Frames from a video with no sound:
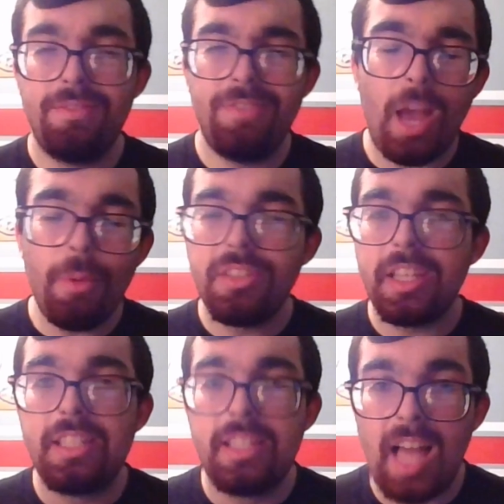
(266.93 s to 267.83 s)
I wouldn't say
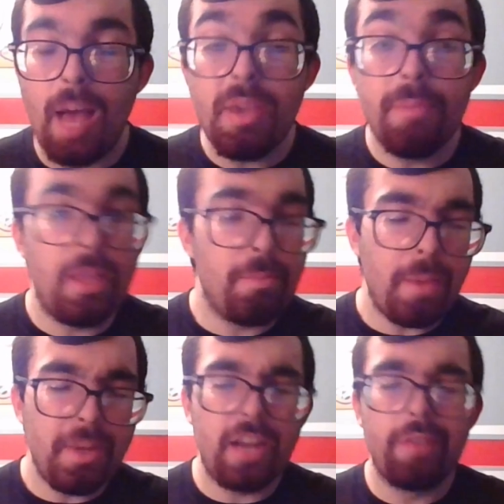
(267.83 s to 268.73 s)
sloppy, maybe
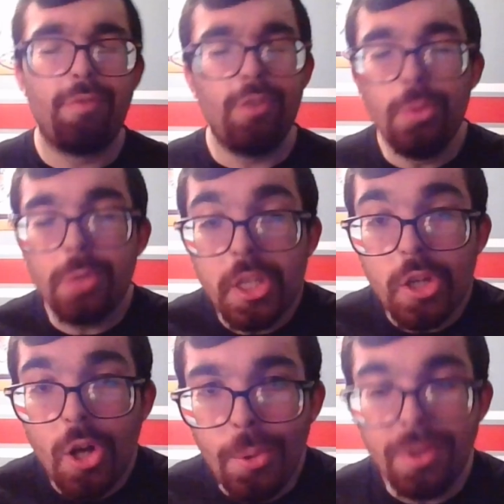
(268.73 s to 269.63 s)
not a fluky
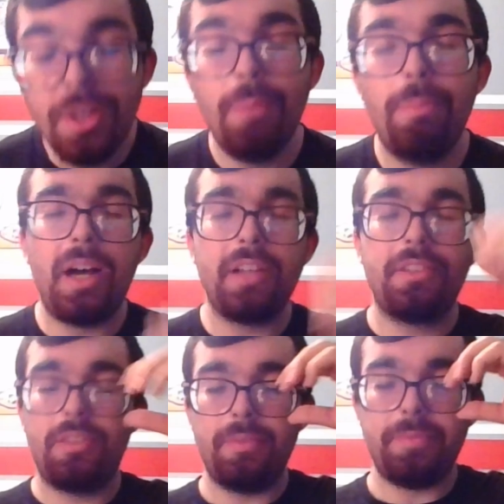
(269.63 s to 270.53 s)
goal,
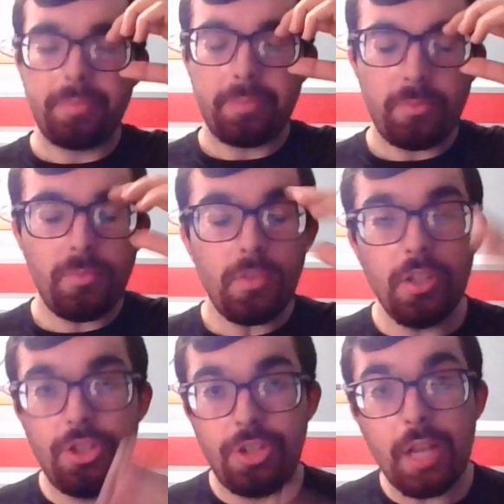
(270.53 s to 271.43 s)
but
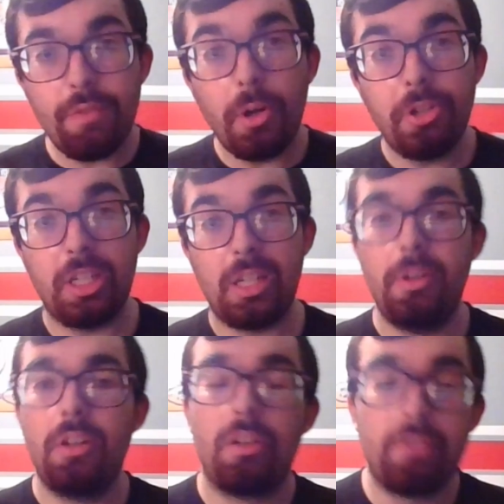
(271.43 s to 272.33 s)
it's Jake Voracek coming
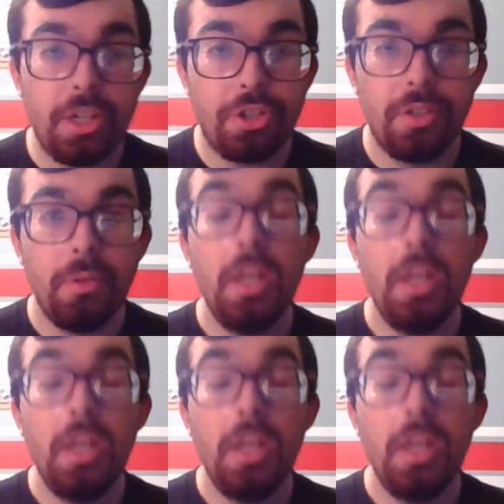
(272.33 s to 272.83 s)
on a rush,